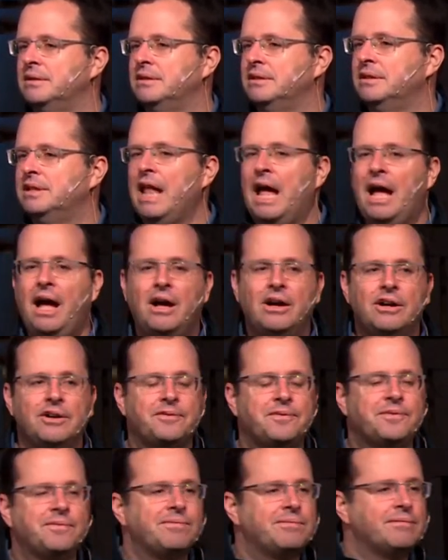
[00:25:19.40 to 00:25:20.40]
Now,
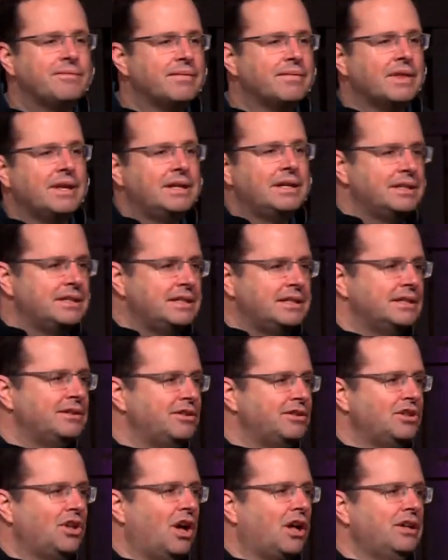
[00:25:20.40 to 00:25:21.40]
a
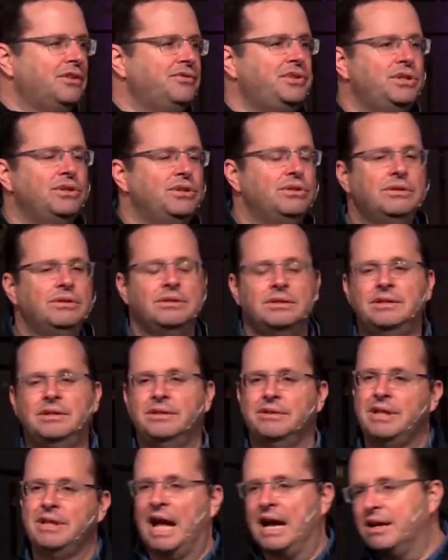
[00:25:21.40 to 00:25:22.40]
lot of you,
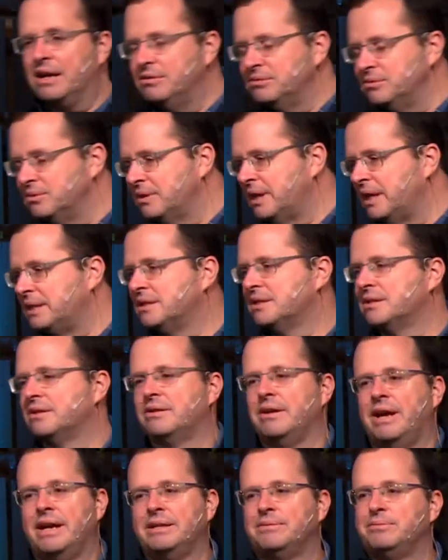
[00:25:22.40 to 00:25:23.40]
like, oh, that's
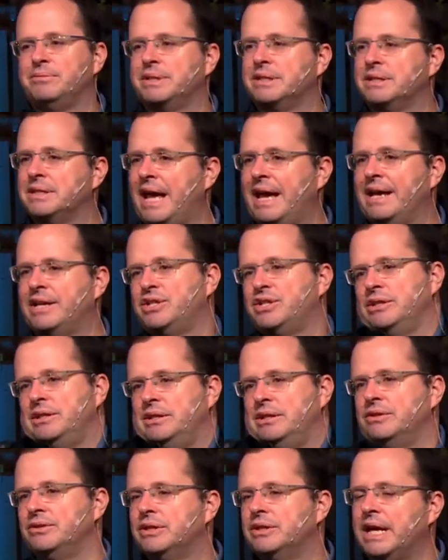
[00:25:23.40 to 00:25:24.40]
great, but actually,
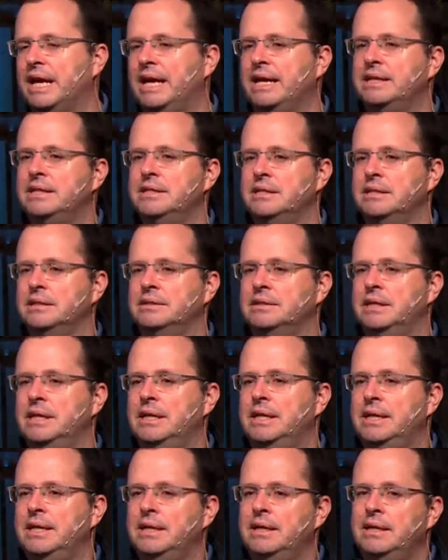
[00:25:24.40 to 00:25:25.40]
who cares?
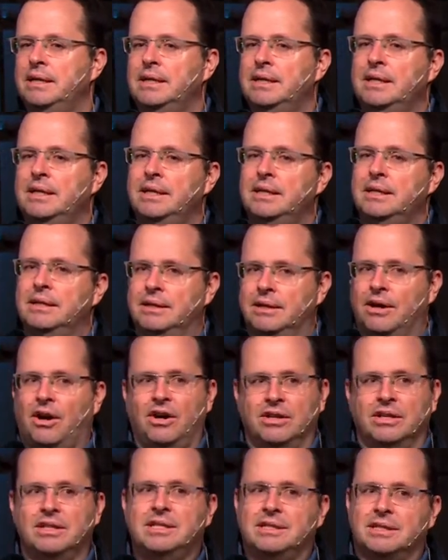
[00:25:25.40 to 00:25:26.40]

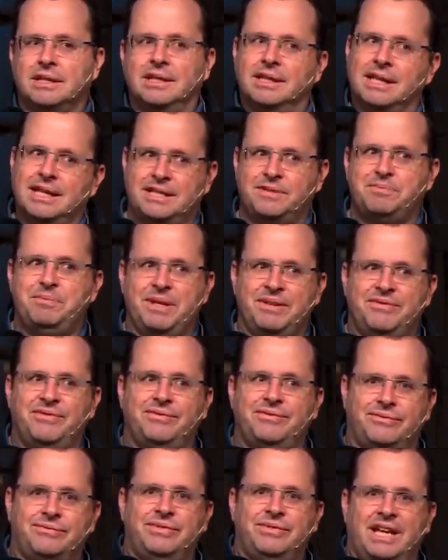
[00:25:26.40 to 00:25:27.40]
Honestly, let's be
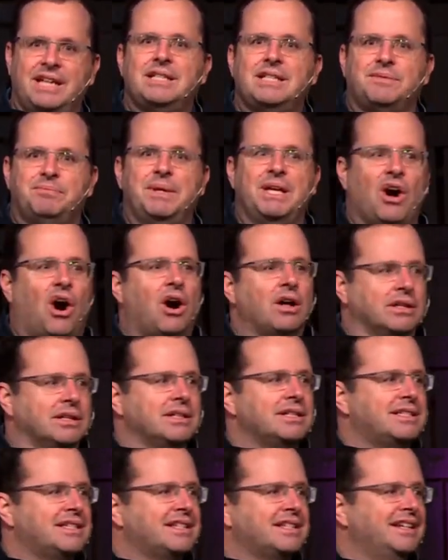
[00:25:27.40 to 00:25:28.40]

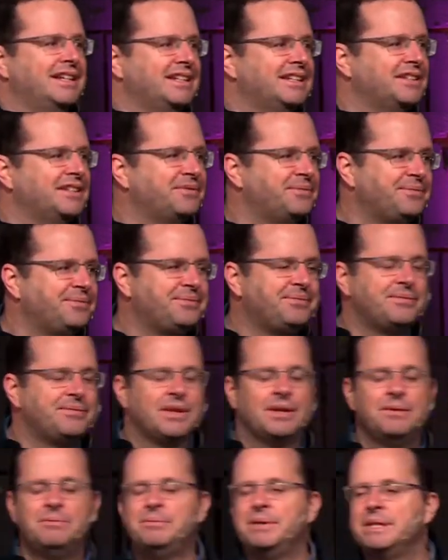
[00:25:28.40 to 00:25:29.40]
honest.
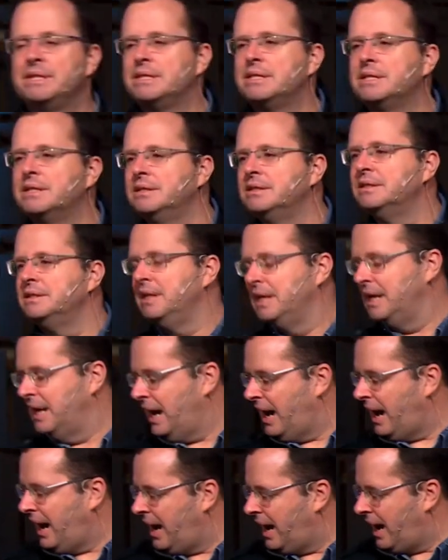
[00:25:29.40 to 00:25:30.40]
But
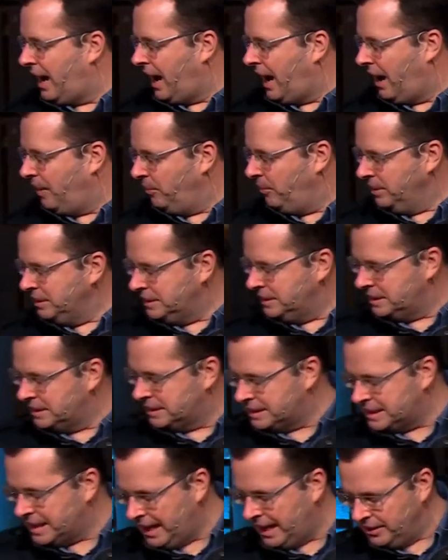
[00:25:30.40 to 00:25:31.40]
I want to
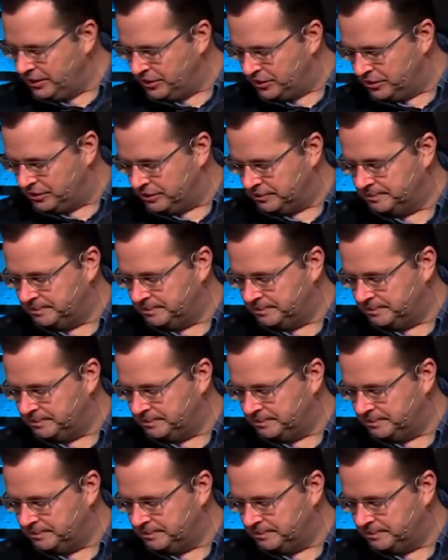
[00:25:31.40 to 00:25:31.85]
tell you